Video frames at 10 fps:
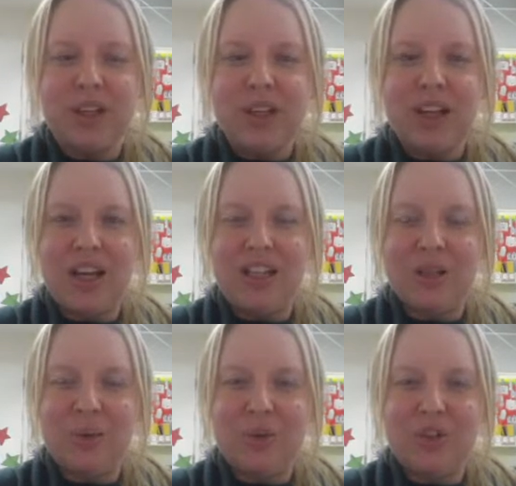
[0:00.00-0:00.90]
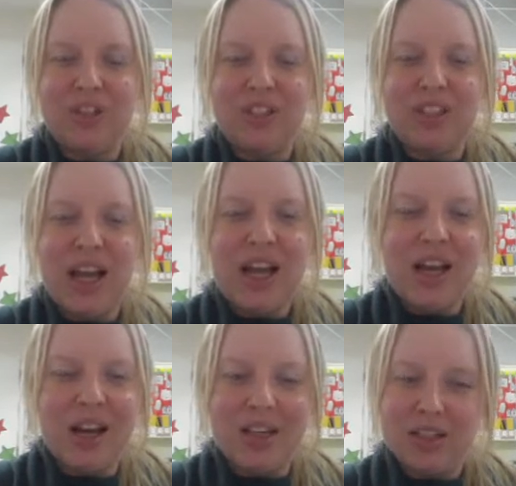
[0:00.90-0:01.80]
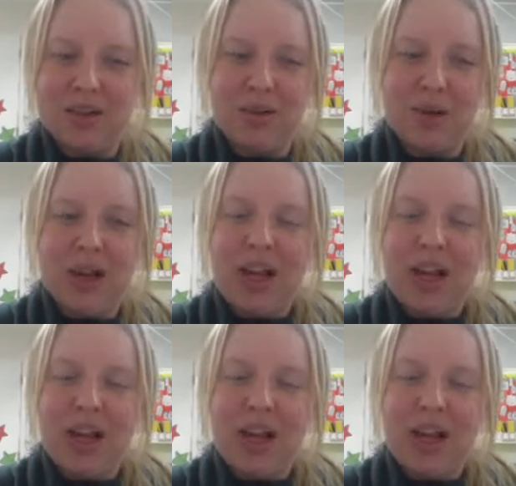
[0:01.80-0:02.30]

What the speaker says: Okay, so I want you to tell an adult